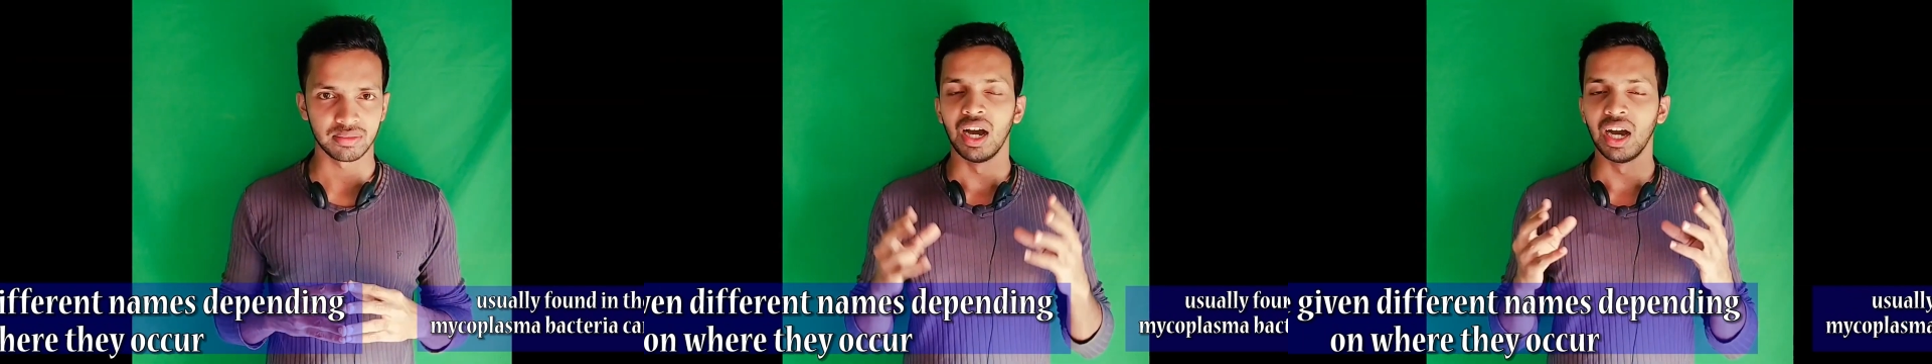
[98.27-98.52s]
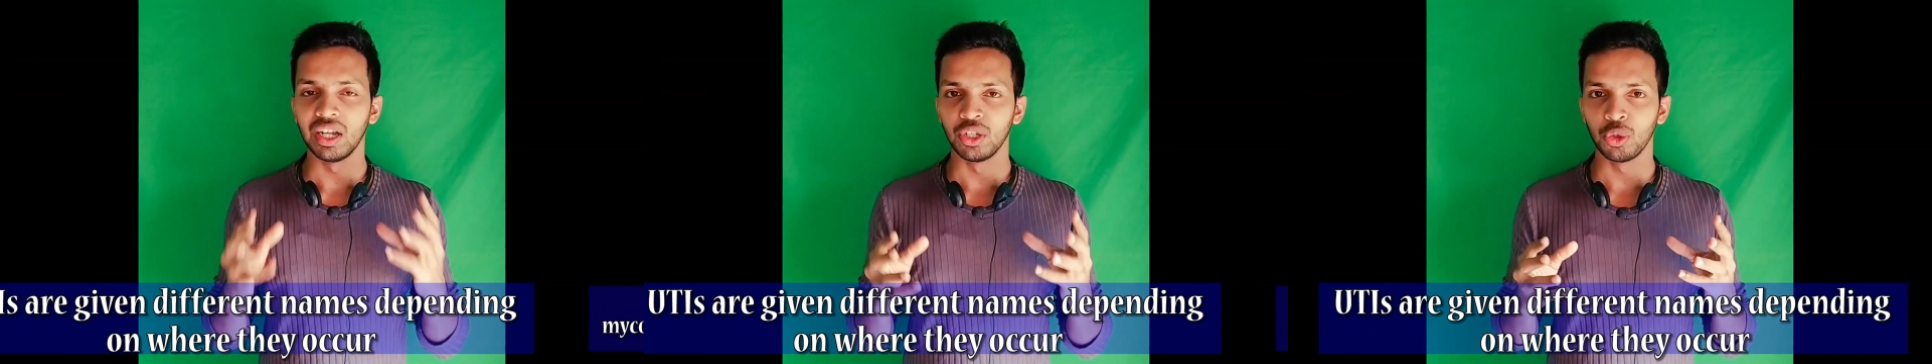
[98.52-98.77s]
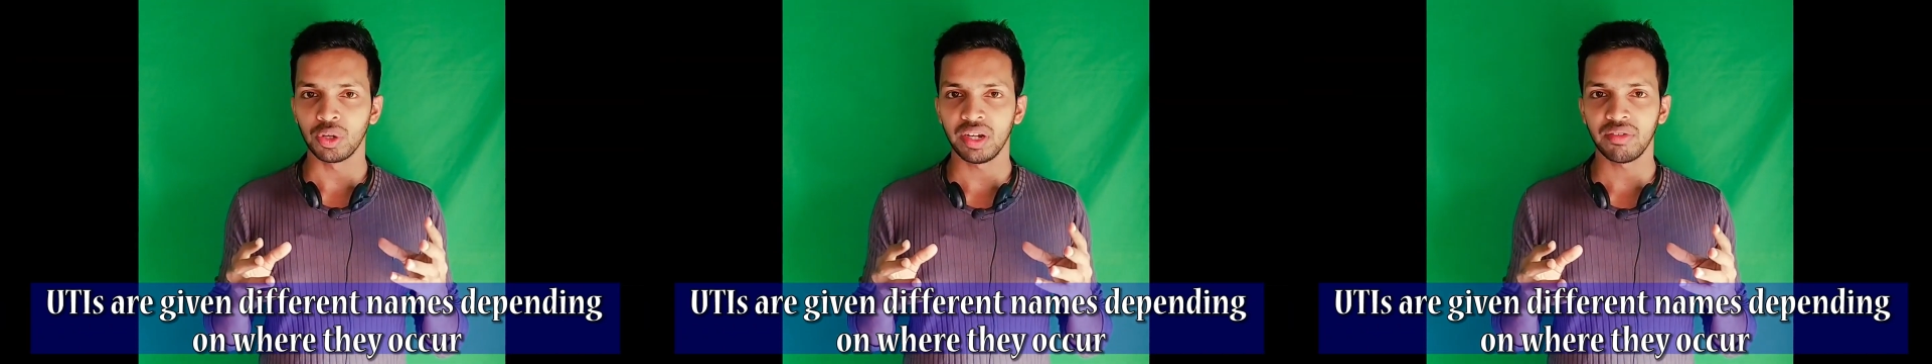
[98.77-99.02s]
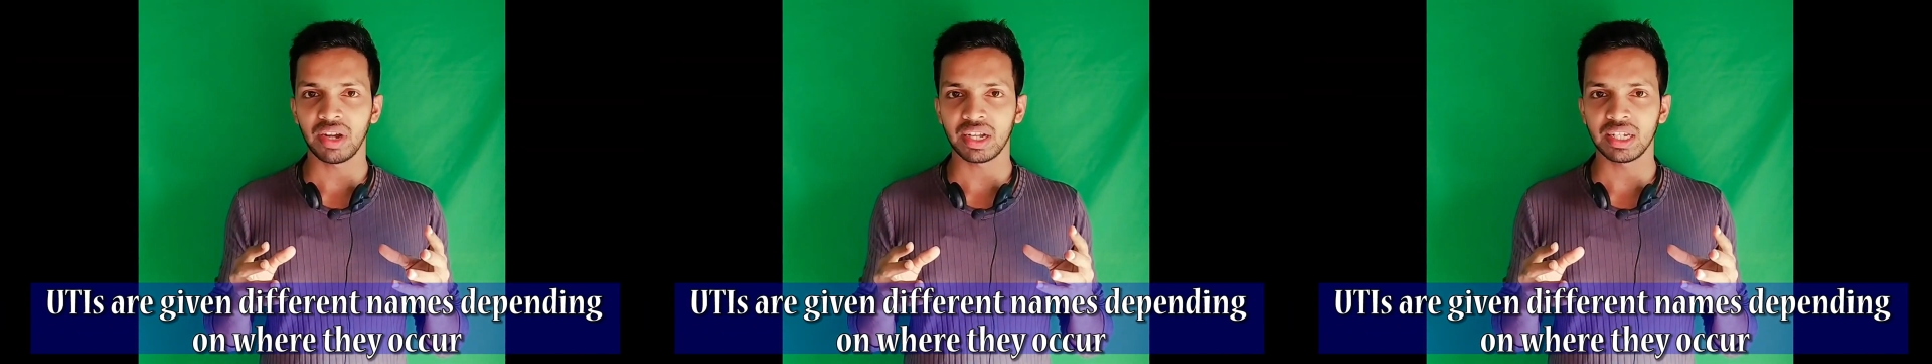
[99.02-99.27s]
A
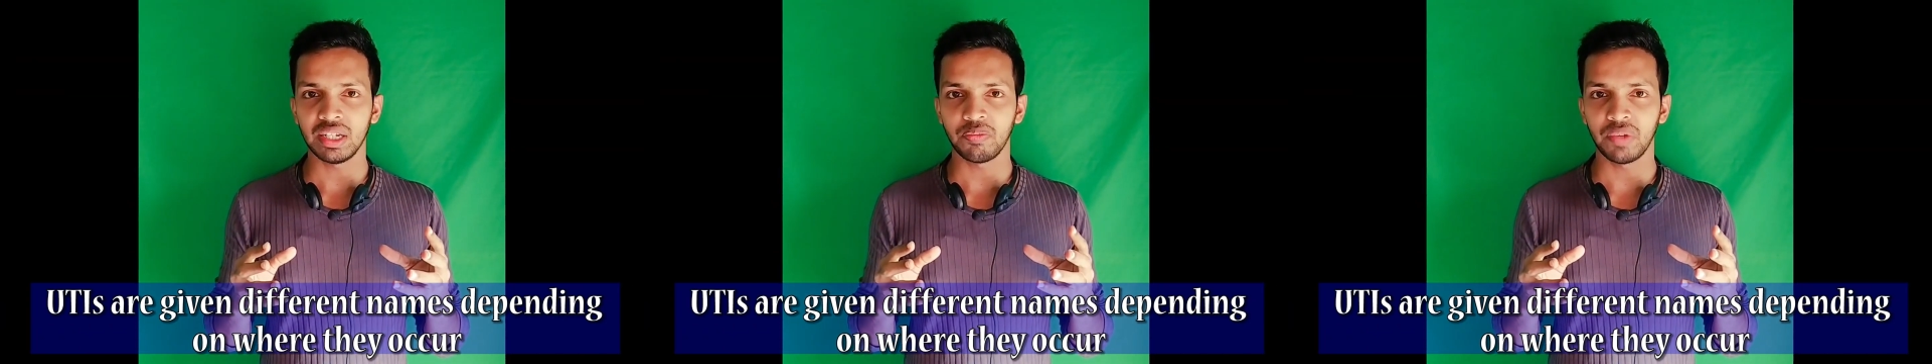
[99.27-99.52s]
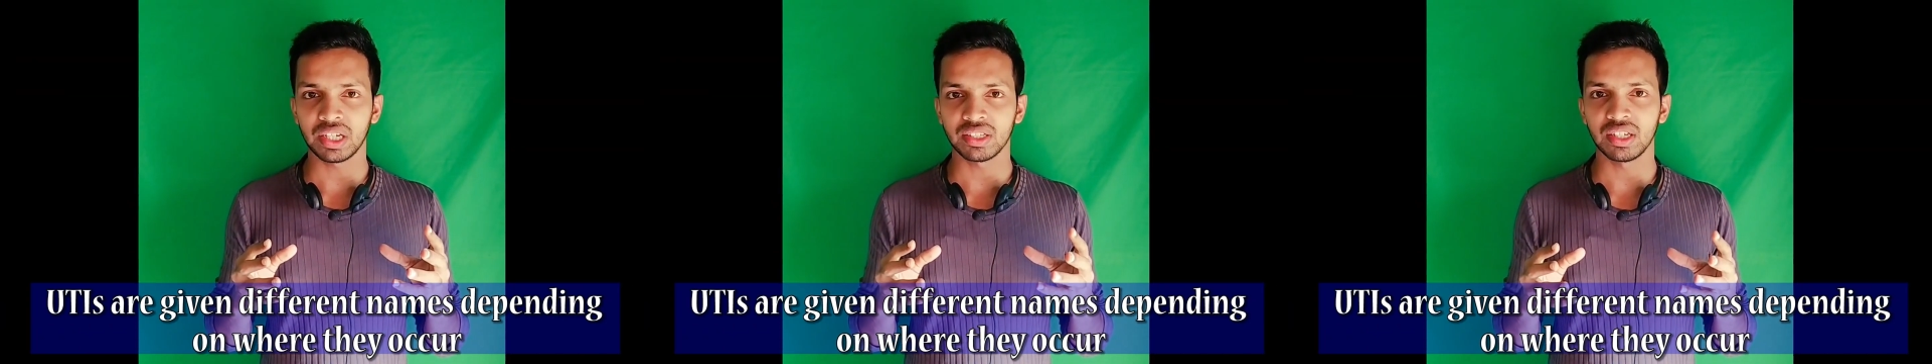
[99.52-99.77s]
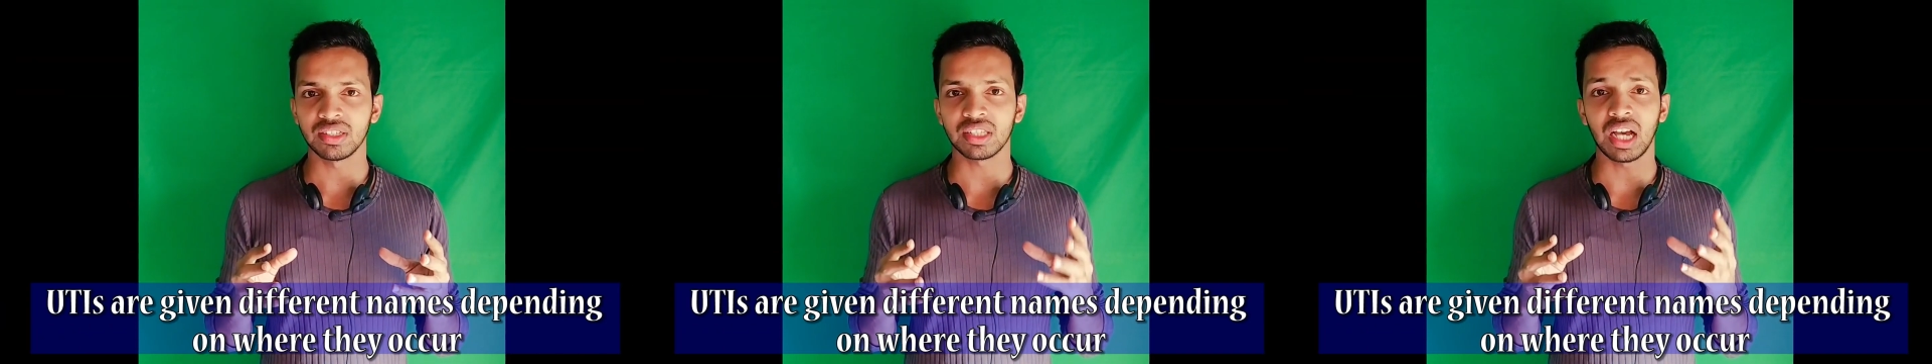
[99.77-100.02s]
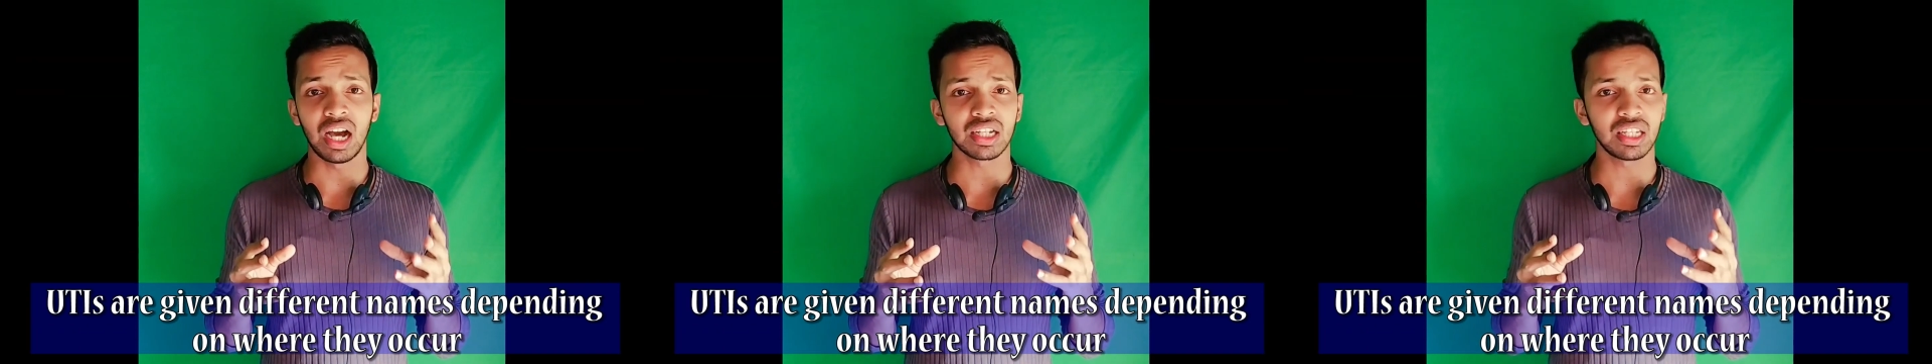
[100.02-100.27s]
urine tract infections
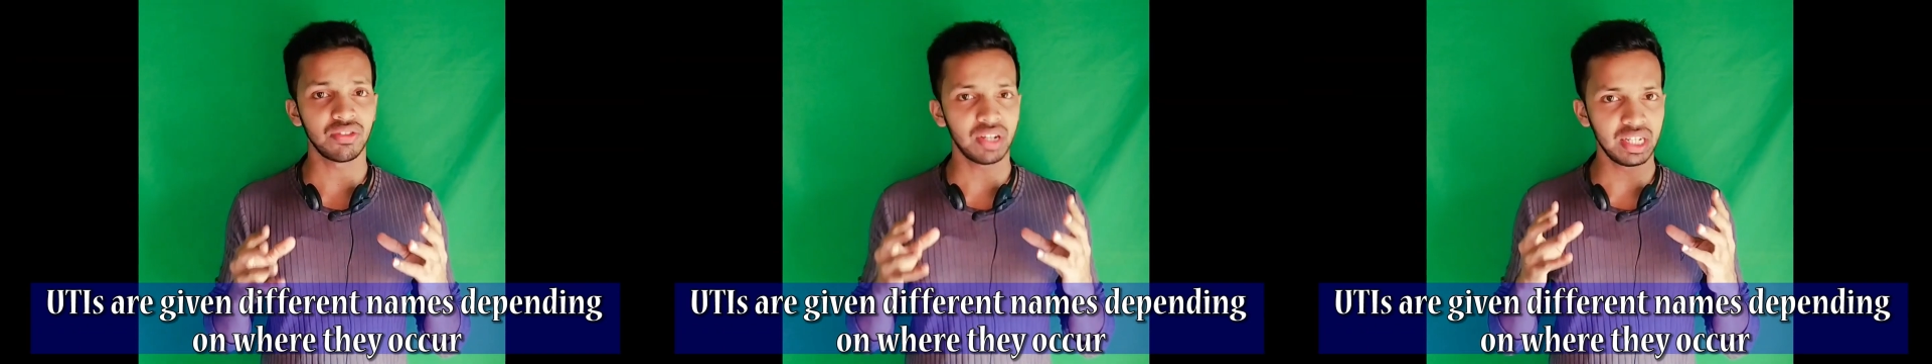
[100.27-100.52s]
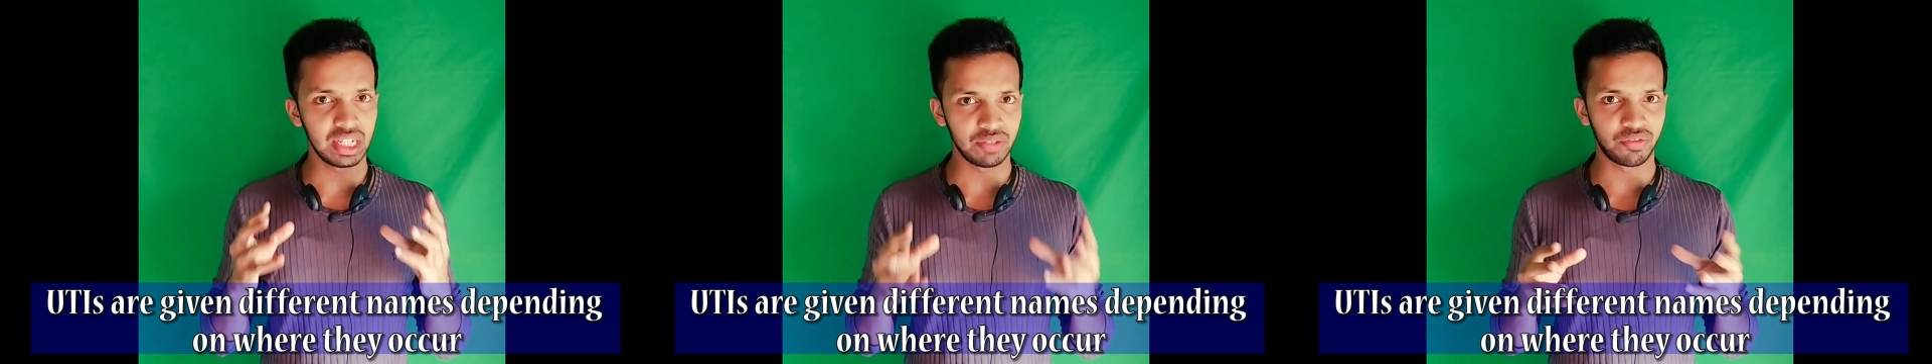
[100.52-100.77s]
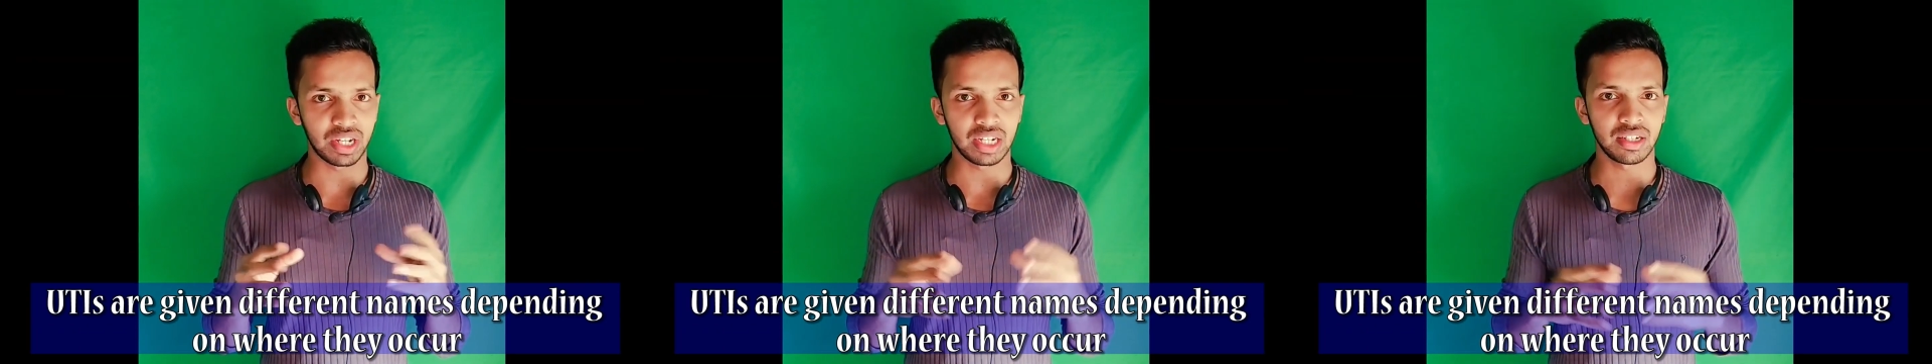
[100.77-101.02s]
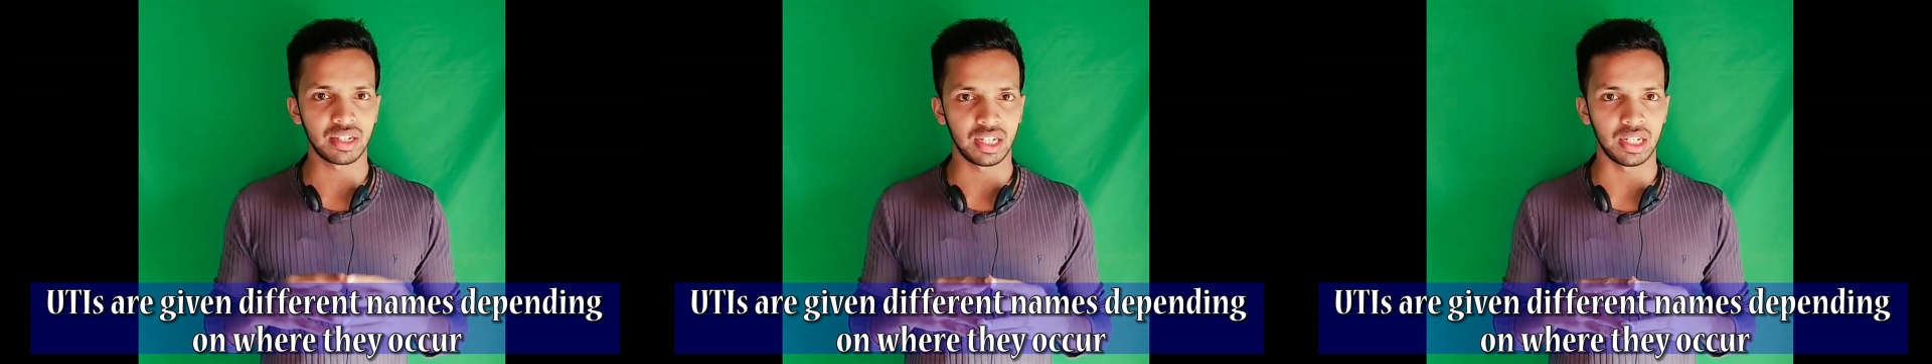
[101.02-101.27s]
are given
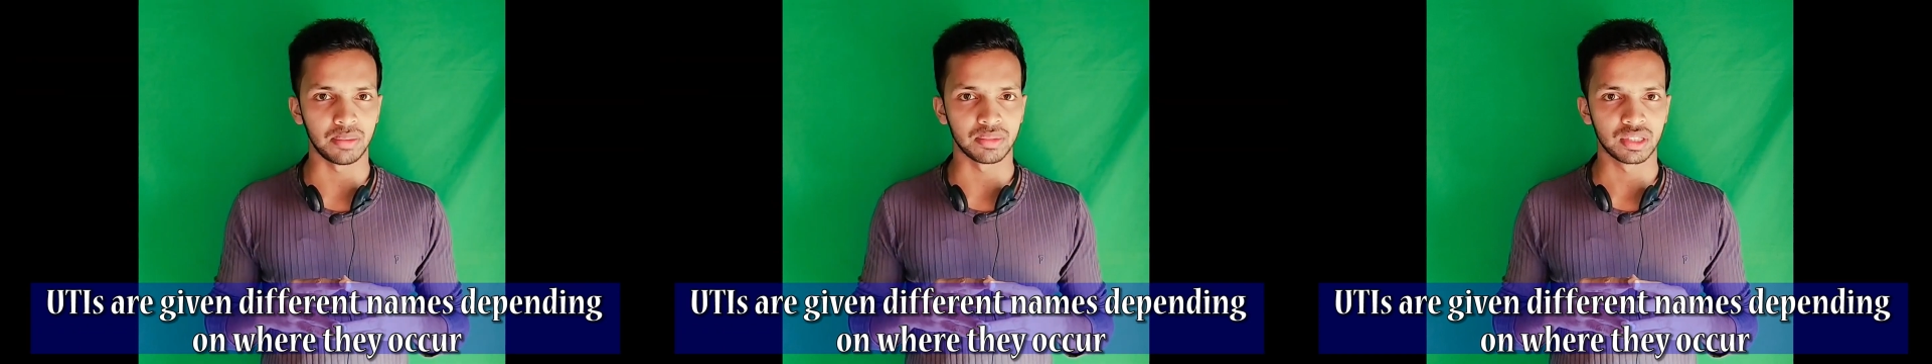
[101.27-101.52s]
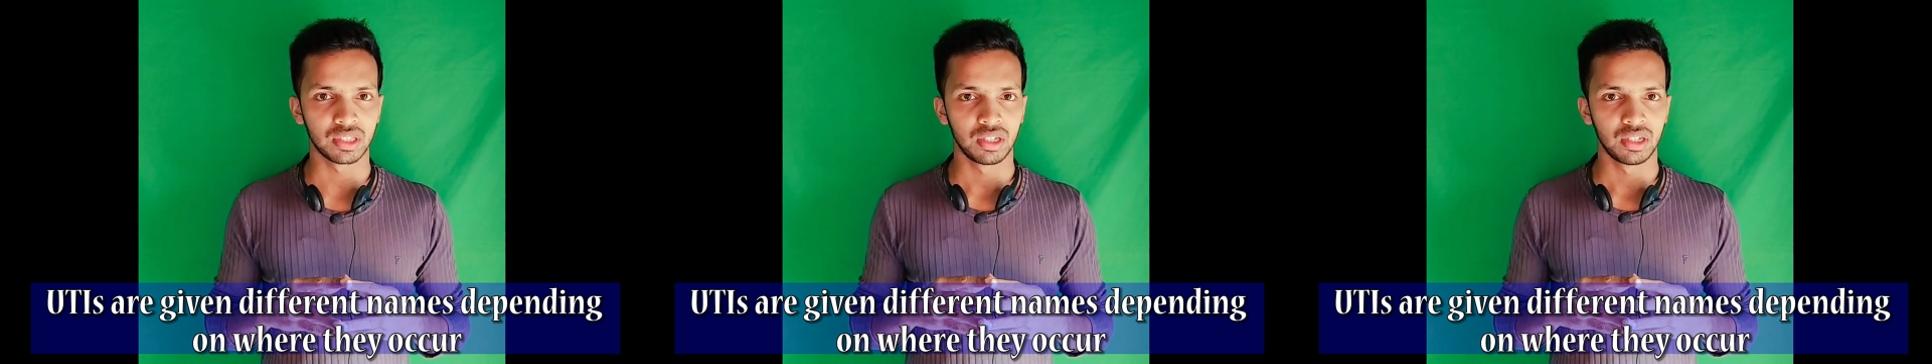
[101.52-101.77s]
different names